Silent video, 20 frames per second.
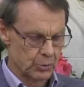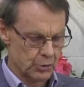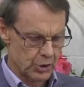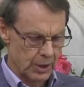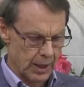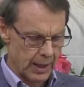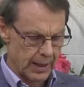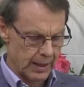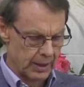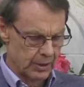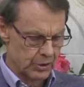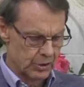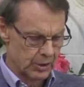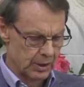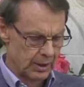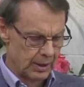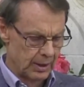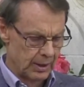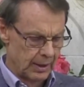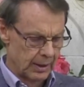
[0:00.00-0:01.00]
change
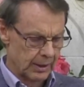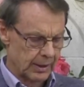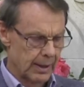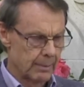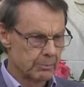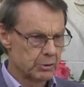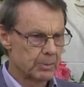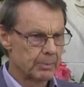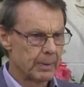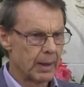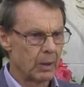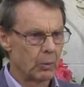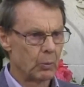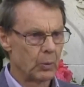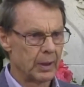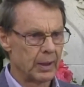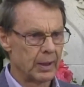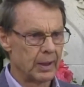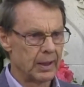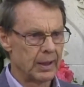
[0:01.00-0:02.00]
comes about
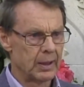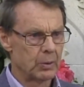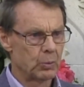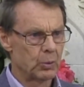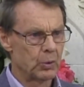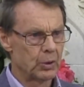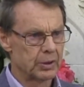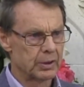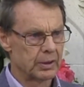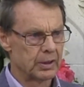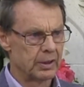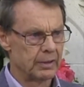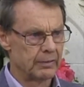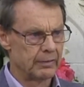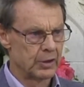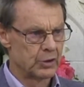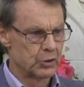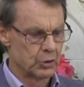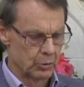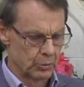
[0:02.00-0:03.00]
when networked
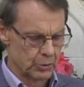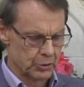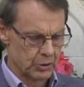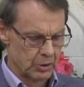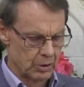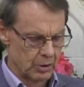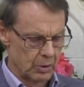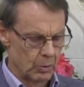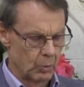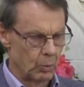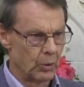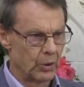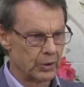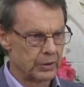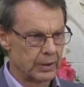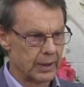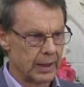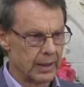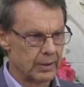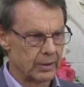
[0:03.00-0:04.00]
individuals work
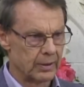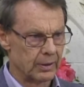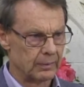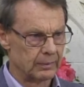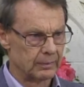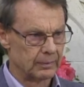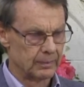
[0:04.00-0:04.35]
together.